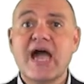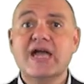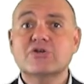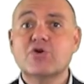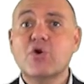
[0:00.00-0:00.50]

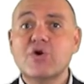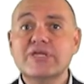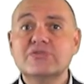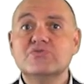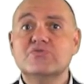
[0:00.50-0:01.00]
are
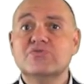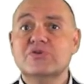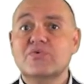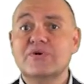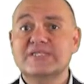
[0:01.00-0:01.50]
going to
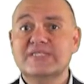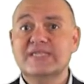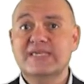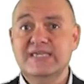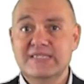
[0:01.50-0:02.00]

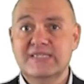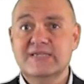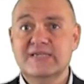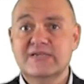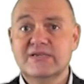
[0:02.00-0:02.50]
request it.
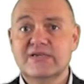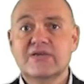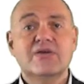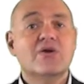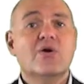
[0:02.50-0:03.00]

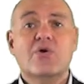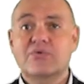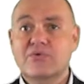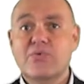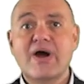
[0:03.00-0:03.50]

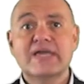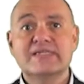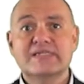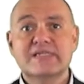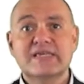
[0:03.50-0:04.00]

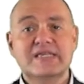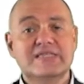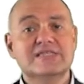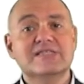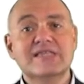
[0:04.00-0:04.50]
Otherwise,
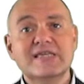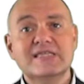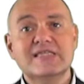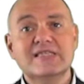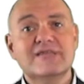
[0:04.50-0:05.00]
it is
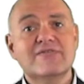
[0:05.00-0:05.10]
deleted